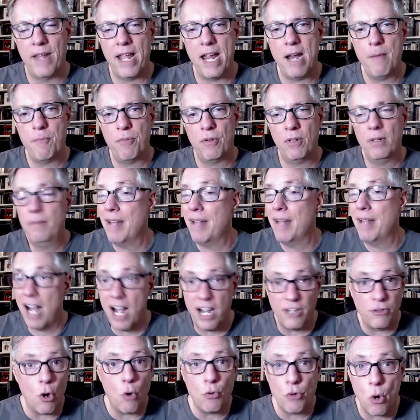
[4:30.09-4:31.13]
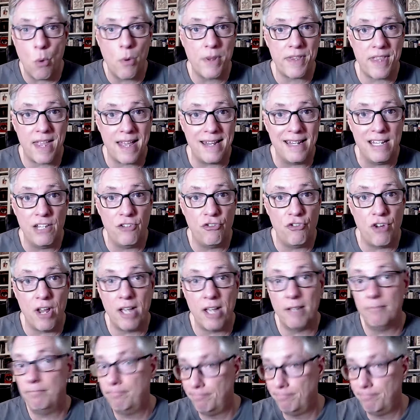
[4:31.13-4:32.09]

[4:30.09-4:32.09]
April. I don't know what that is yet.